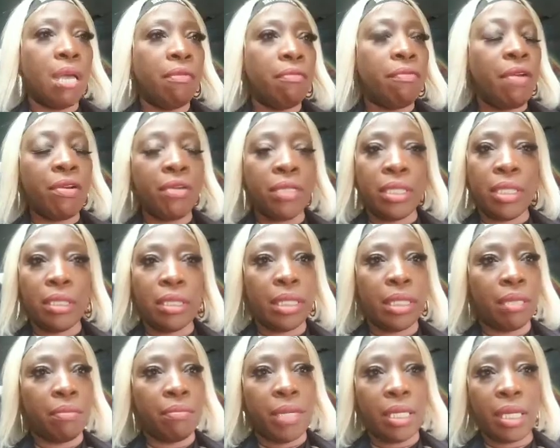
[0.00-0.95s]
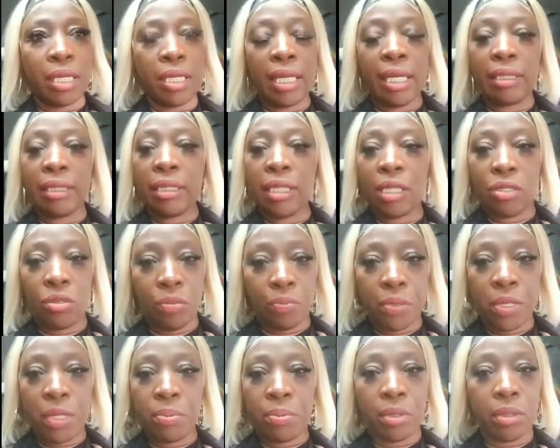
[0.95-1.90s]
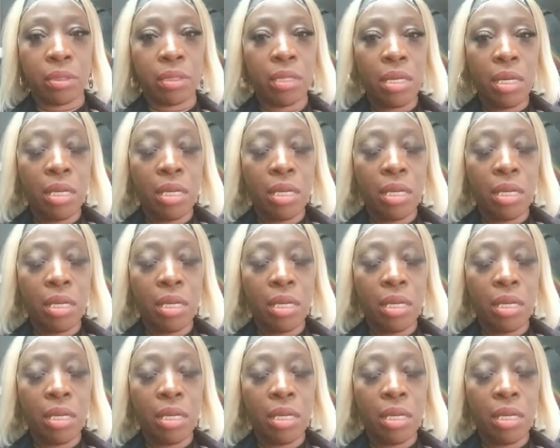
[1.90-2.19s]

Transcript: Very decent man. I can't tell you people.